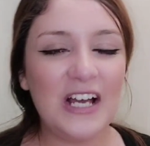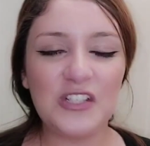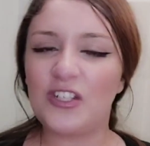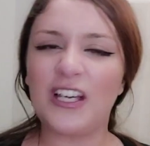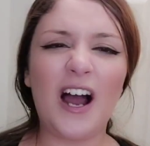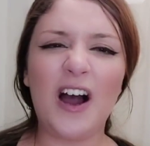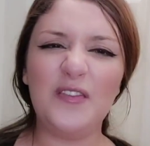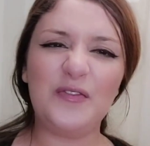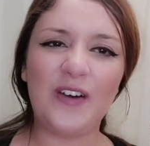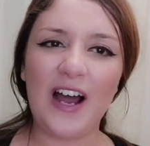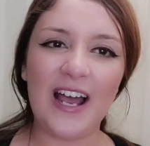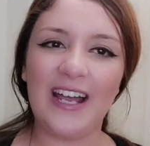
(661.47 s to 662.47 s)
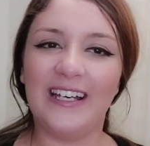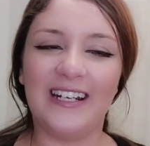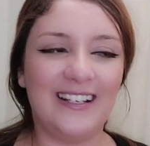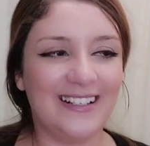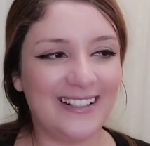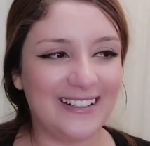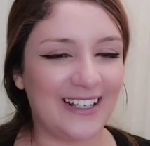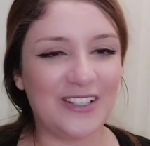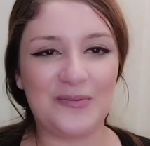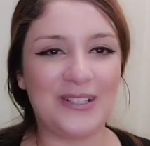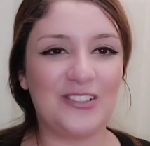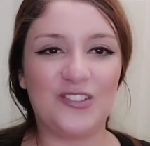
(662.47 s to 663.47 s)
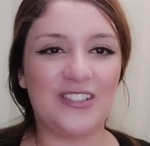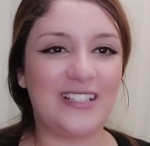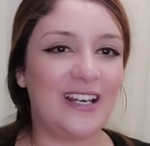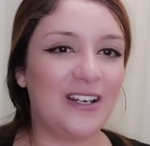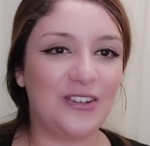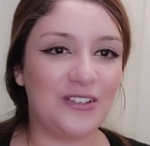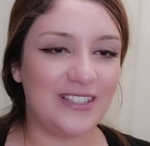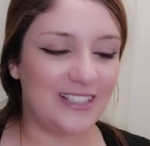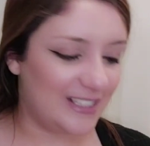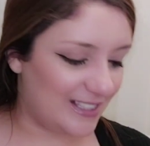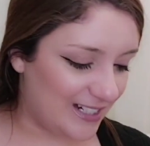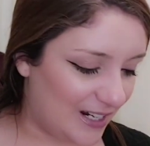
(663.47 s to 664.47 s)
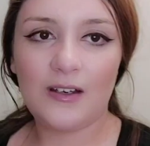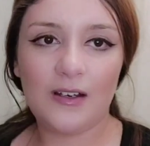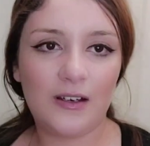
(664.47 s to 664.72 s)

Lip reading: And she's like, "I'm fine." Like, if we could just take those seats now.